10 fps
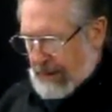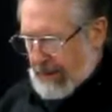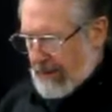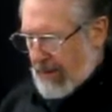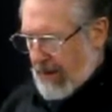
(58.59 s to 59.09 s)

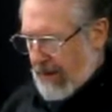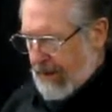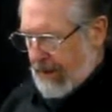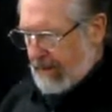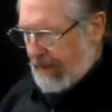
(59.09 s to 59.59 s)
The
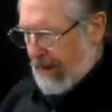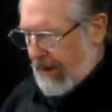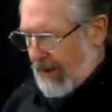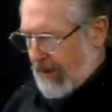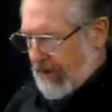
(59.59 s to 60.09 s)
American
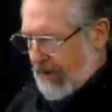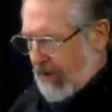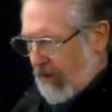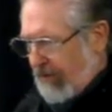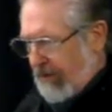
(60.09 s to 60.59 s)
empire, in
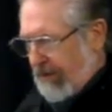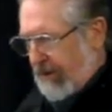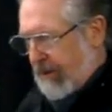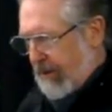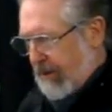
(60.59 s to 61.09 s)

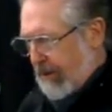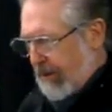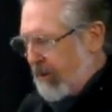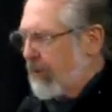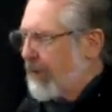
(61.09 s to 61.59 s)

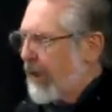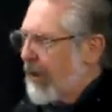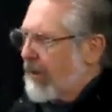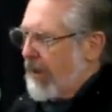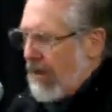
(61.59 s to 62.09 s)
service to an
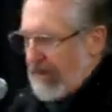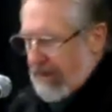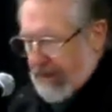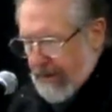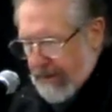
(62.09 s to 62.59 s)
economic
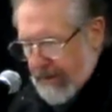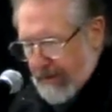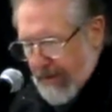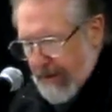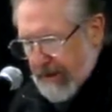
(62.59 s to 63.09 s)

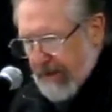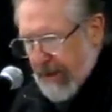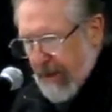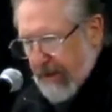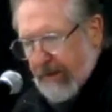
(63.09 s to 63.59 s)
system that is
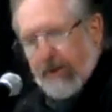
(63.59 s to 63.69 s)
beyond